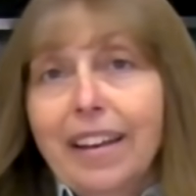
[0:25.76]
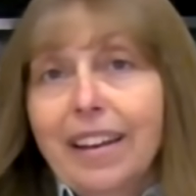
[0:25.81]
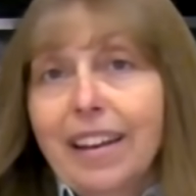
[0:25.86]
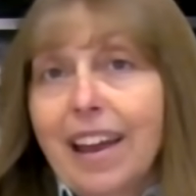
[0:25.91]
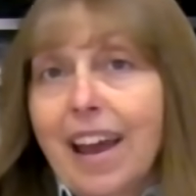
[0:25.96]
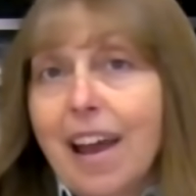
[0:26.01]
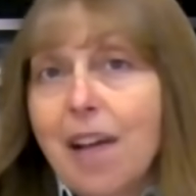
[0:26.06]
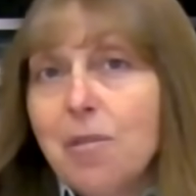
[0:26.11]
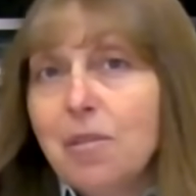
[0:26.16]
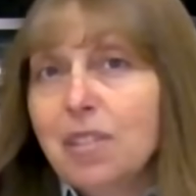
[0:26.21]

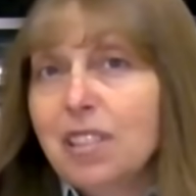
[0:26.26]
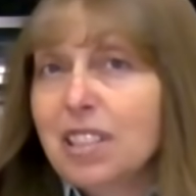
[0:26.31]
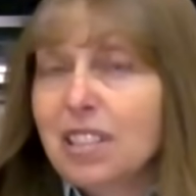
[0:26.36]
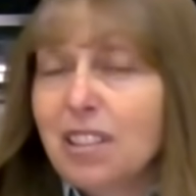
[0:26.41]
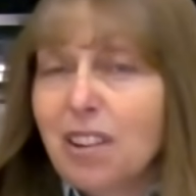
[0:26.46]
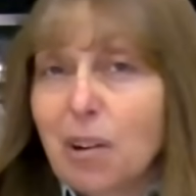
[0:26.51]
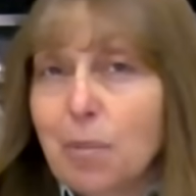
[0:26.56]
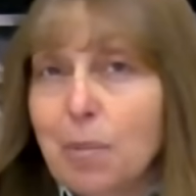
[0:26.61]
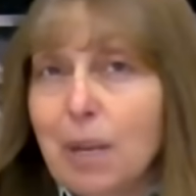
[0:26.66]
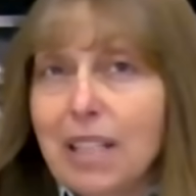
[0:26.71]
Now I want to
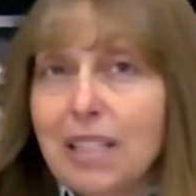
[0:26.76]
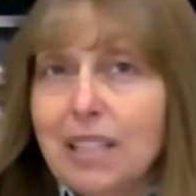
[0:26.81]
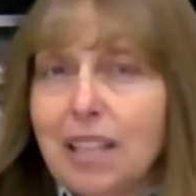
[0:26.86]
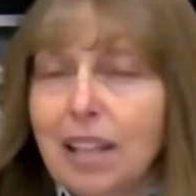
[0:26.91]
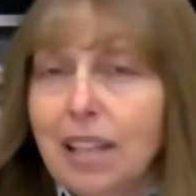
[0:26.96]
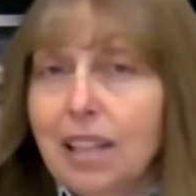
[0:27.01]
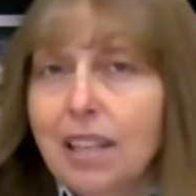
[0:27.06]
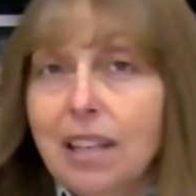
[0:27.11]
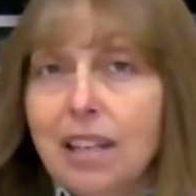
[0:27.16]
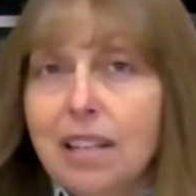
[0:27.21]
start by
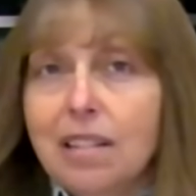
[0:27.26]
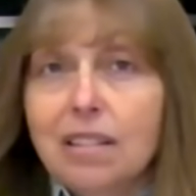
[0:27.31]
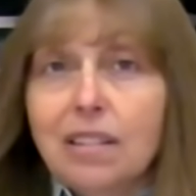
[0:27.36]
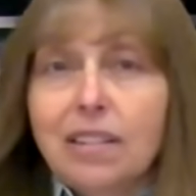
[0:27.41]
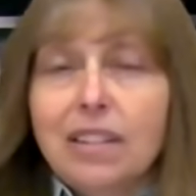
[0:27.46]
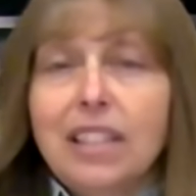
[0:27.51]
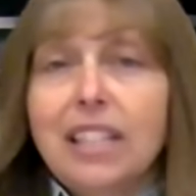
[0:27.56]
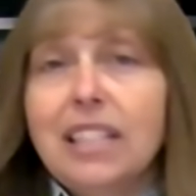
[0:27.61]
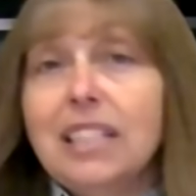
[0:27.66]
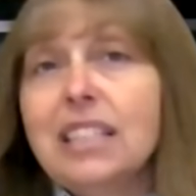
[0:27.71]
telling
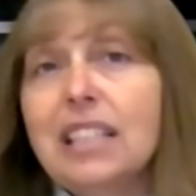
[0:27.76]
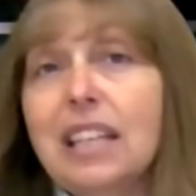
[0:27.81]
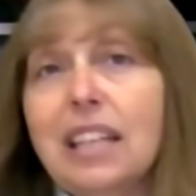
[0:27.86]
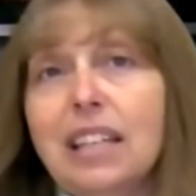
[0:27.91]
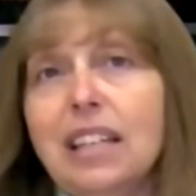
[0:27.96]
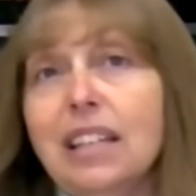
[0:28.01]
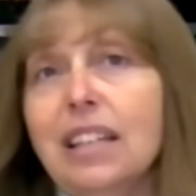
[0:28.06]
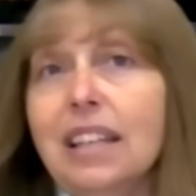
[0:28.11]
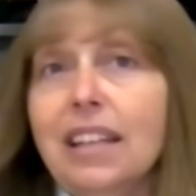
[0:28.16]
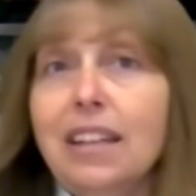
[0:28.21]
y'all this
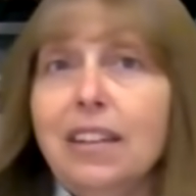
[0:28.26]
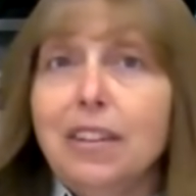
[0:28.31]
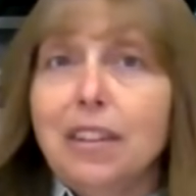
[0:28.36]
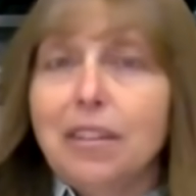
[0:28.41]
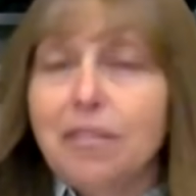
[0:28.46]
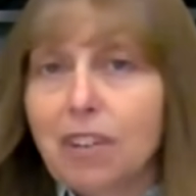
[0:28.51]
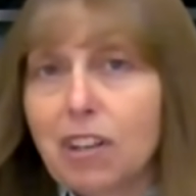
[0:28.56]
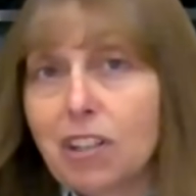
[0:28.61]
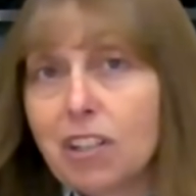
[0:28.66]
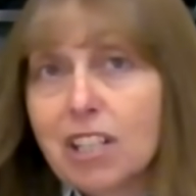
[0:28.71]
ain't the
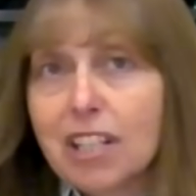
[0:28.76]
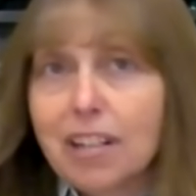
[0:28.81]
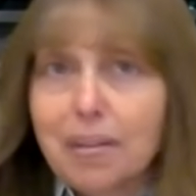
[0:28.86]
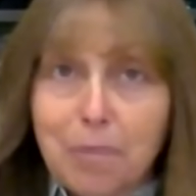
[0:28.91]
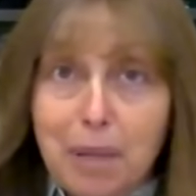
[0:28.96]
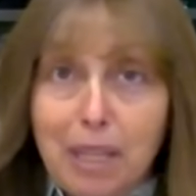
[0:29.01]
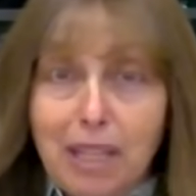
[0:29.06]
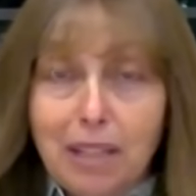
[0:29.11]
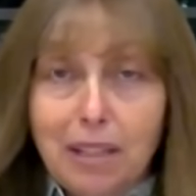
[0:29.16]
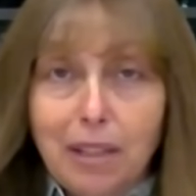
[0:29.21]
healthy version
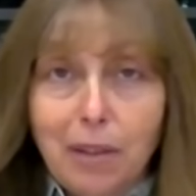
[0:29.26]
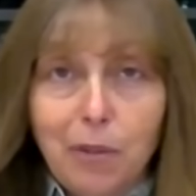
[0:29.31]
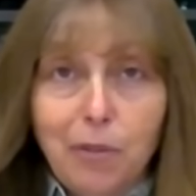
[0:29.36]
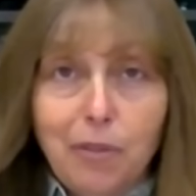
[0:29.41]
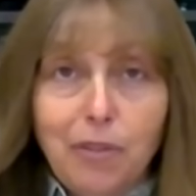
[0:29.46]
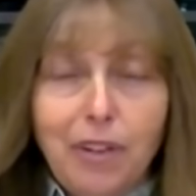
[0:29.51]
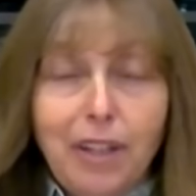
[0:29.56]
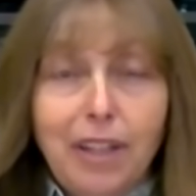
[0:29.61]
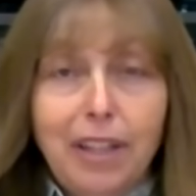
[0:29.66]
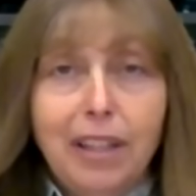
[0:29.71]
of
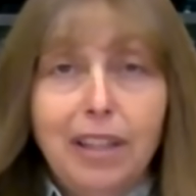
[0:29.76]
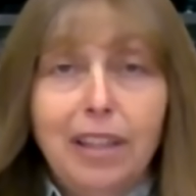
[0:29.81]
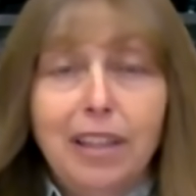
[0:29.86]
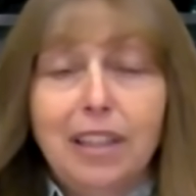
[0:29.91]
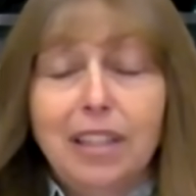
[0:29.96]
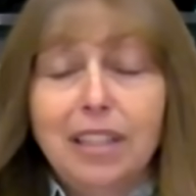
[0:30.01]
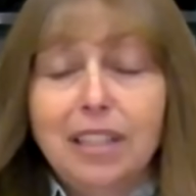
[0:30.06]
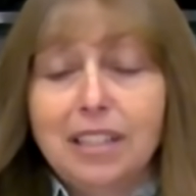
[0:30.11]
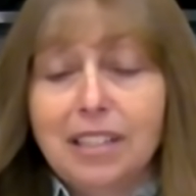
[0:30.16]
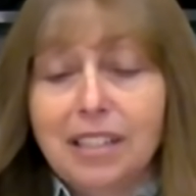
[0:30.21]
meatloaf.
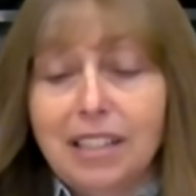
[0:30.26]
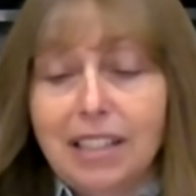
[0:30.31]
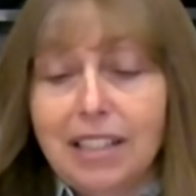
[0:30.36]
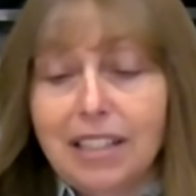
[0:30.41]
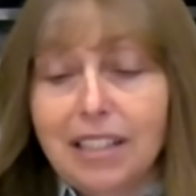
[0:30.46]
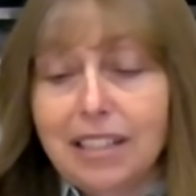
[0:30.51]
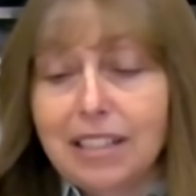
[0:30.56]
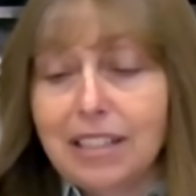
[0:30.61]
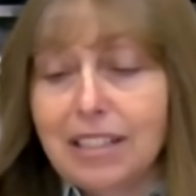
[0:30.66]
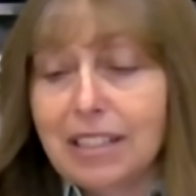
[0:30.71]
This
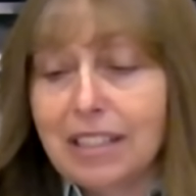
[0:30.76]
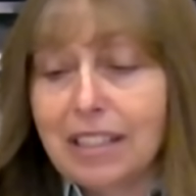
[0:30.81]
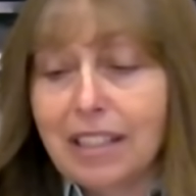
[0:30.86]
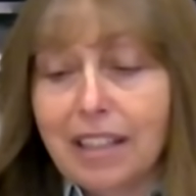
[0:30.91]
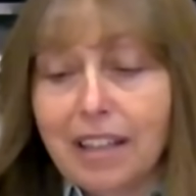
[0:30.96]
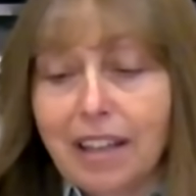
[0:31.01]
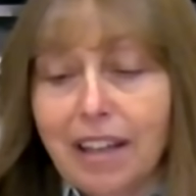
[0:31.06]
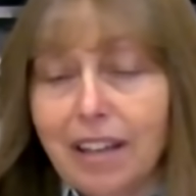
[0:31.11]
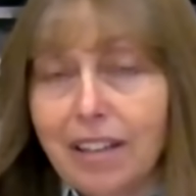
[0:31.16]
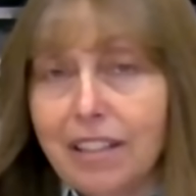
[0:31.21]
is
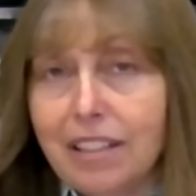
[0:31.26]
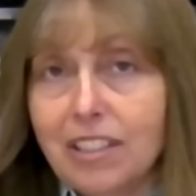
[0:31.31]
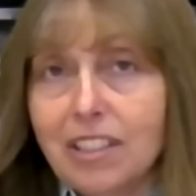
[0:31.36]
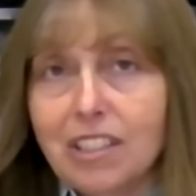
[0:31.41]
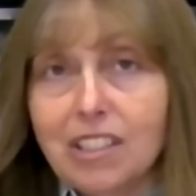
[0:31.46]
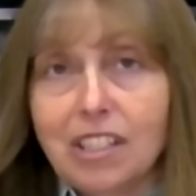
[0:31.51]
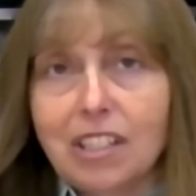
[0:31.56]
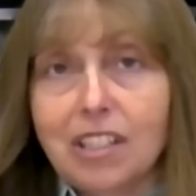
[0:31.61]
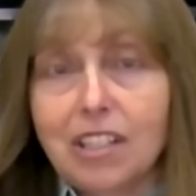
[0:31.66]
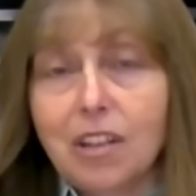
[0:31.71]

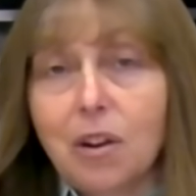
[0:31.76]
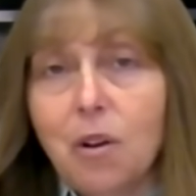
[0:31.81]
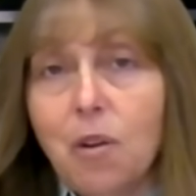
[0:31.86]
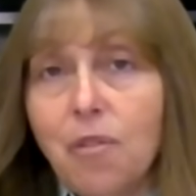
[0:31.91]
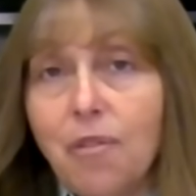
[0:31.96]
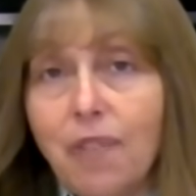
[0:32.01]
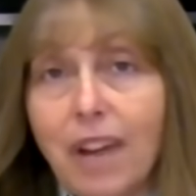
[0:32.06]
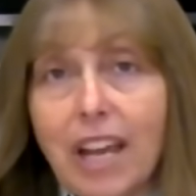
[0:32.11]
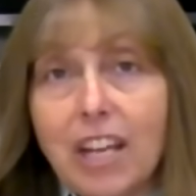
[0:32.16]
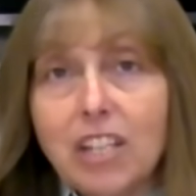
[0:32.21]
just a good
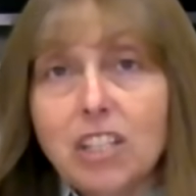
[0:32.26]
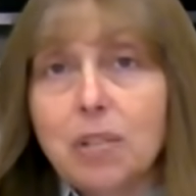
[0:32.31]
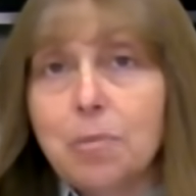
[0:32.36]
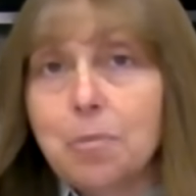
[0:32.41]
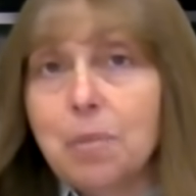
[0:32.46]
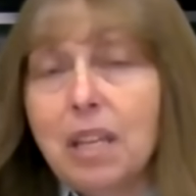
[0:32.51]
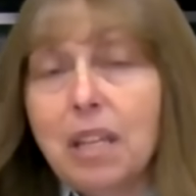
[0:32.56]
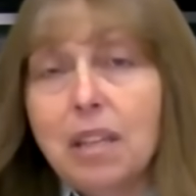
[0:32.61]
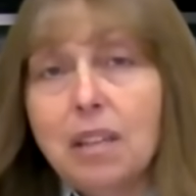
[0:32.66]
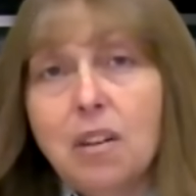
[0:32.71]

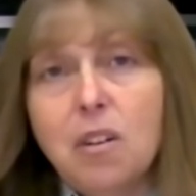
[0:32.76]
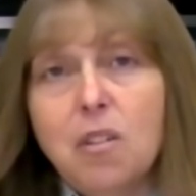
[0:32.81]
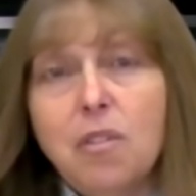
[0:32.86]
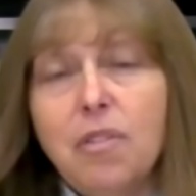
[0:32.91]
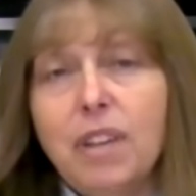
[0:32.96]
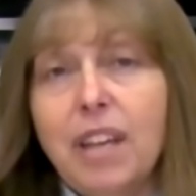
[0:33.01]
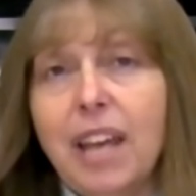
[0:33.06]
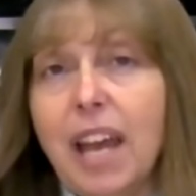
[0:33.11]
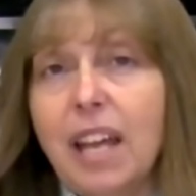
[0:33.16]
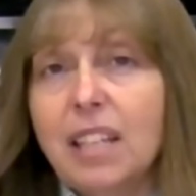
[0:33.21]
old-fashioned
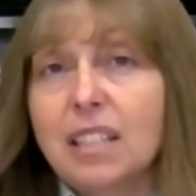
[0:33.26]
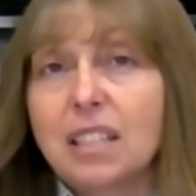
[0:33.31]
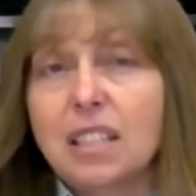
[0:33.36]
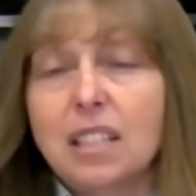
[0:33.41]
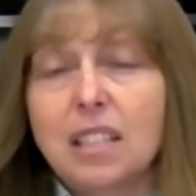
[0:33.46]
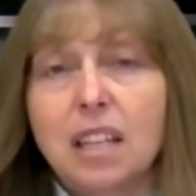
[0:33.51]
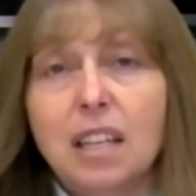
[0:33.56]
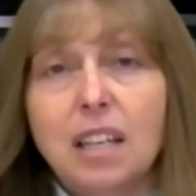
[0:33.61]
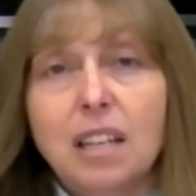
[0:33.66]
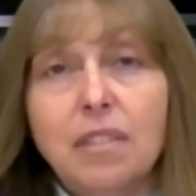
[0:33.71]
meatloaf. It has a
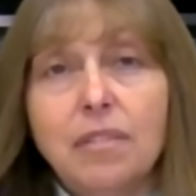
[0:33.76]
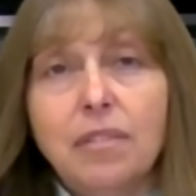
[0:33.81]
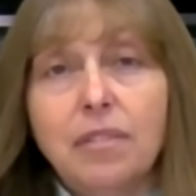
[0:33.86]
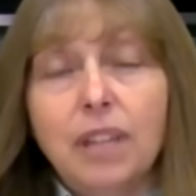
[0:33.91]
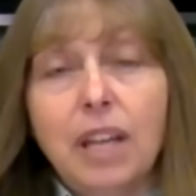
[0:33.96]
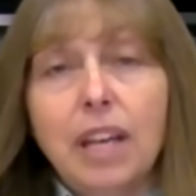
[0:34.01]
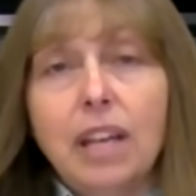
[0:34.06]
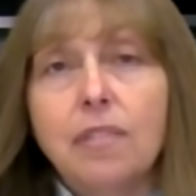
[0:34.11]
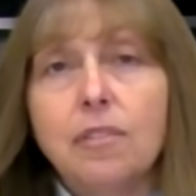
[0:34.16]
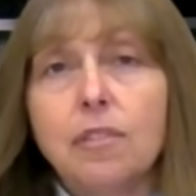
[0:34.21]
ton of
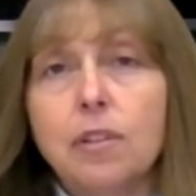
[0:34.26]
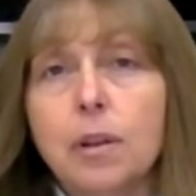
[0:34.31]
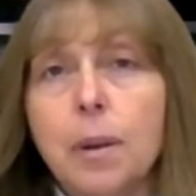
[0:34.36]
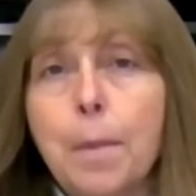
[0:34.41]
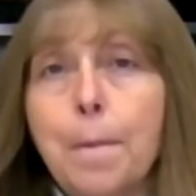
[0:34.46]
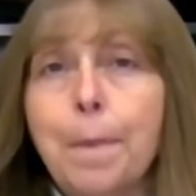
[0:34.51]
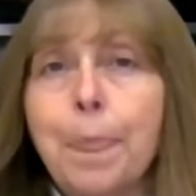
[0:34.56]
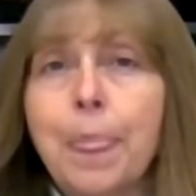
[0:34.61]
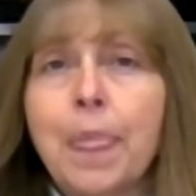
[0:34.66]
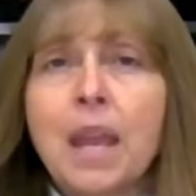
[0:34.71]

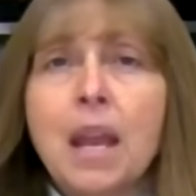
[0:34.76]
flavor.